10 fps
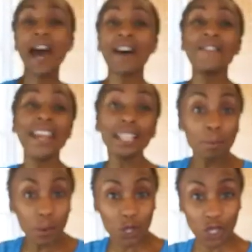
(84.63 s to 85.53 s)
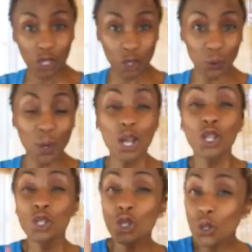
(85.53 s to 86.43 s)
available to you
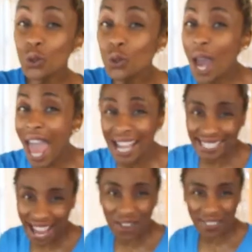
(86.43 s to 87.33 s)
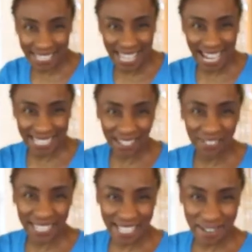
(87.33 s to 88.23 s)
to act out this activity.